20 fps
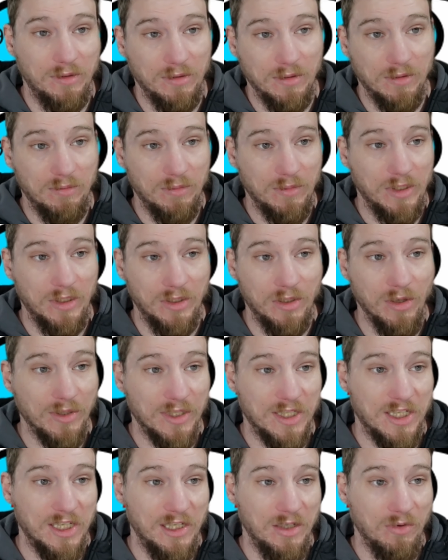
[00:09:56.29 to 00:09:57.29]
you don't
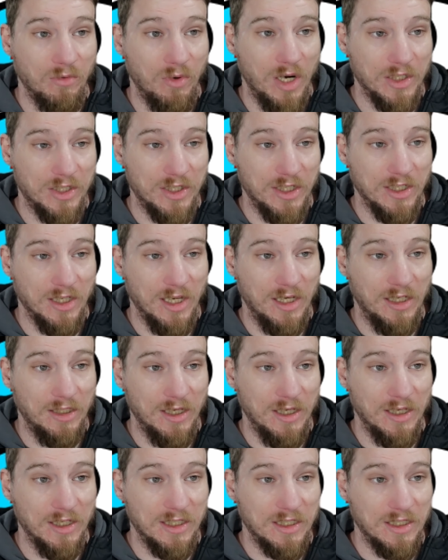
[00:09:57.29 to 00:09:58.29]
see watches like
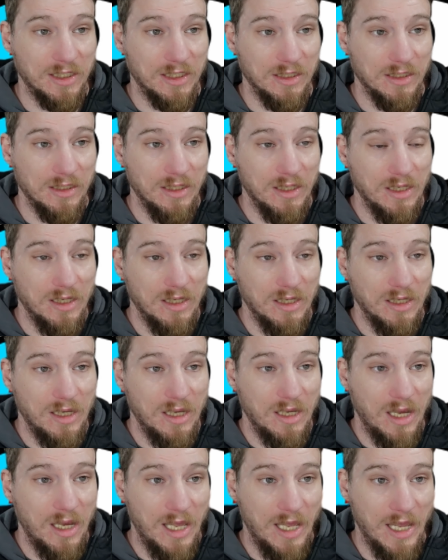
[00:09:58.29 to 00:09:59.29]
this
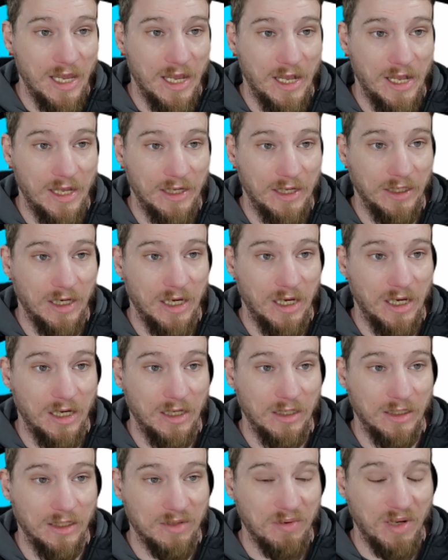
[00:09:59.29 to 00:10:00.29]
and
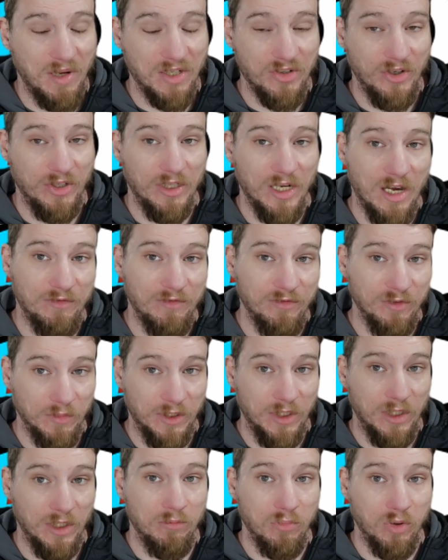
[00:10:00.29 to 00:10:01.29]
especially not from
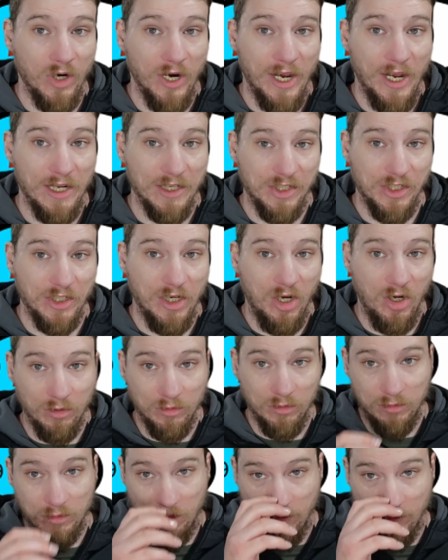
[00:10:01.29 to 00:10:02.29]
good brands, you
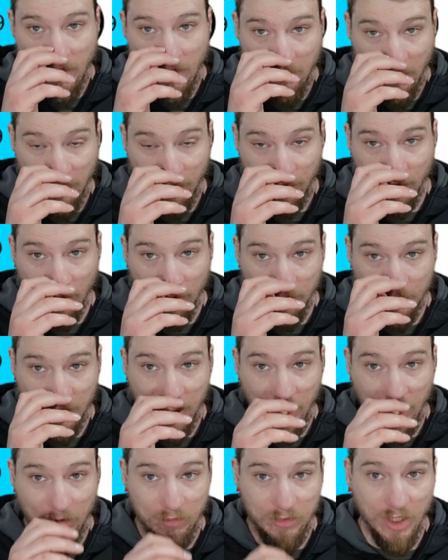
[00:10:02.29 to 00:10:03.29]
know, maybe from
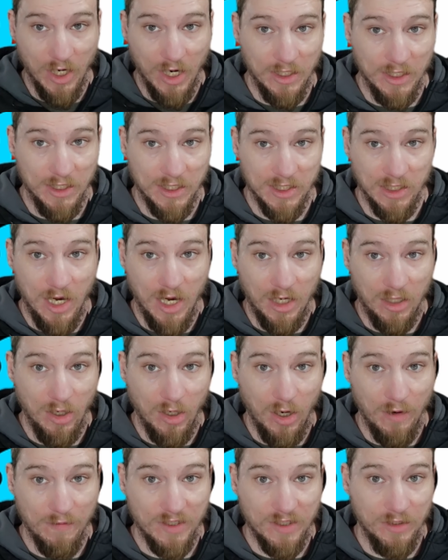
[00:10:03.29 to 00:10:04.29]
cheap Chinese
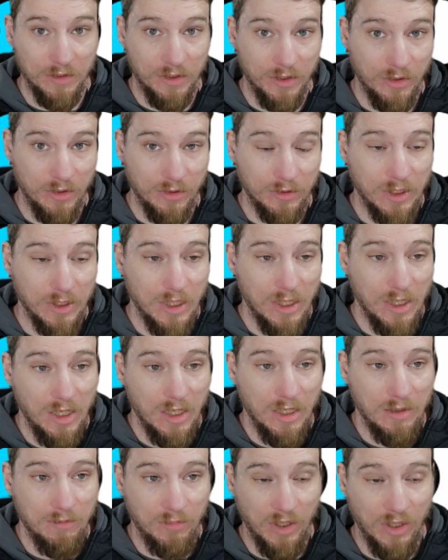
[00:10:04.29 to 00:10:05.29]
knockoffs you do,
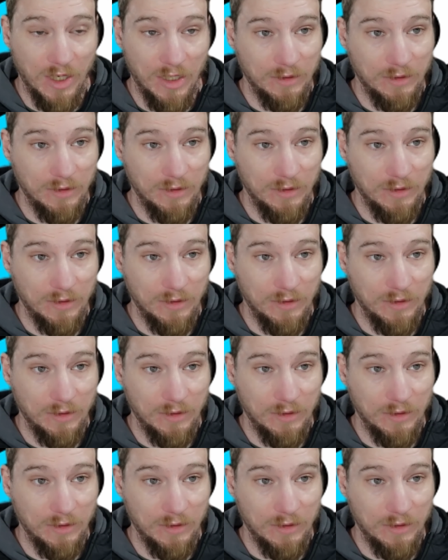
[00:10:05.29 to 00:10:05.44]
but